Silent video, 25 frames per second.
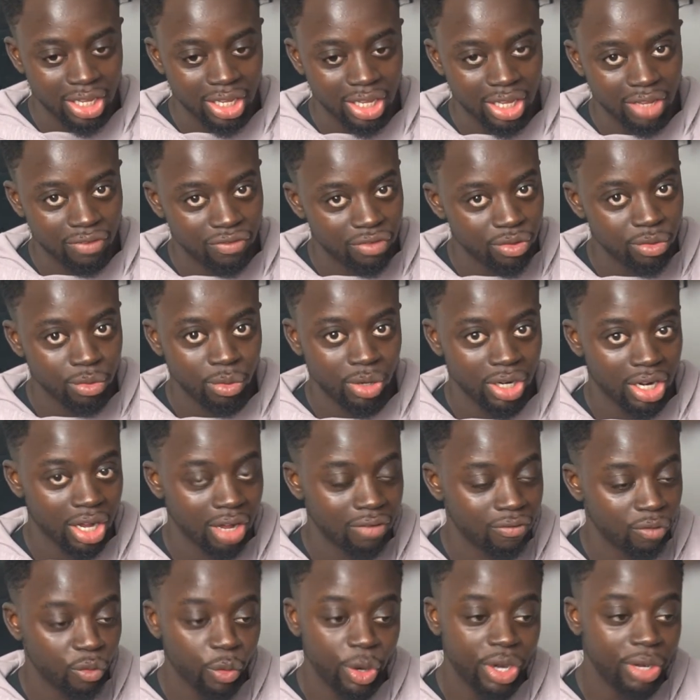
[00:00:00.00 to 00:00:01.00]
If you want to
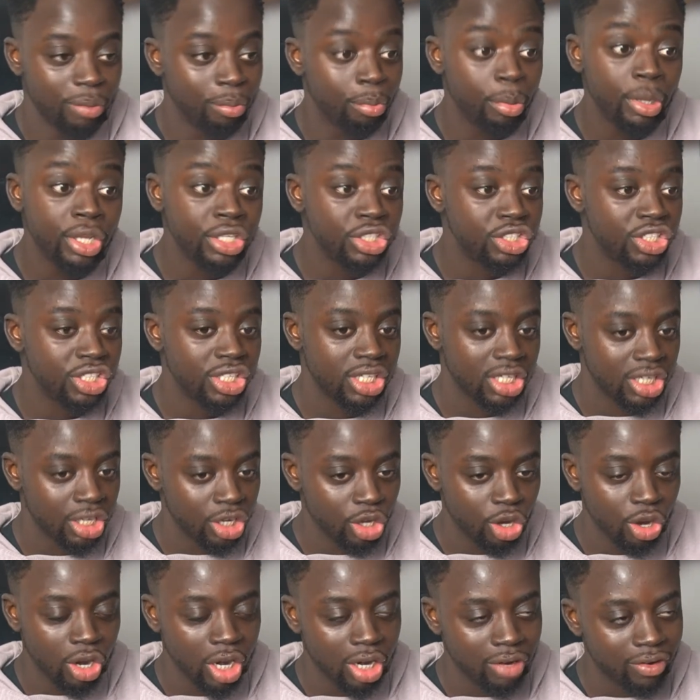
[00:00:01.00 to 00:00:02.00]
avoid binge eating
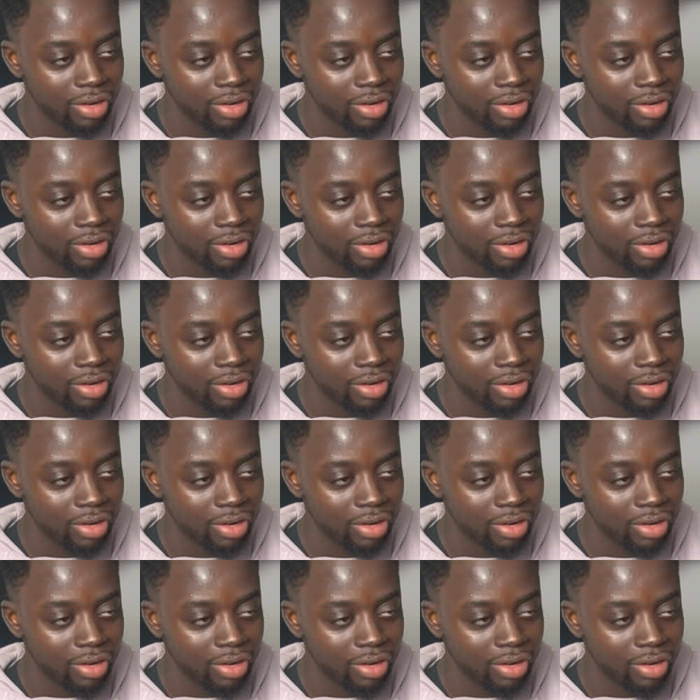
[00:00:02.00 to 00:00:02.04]
and going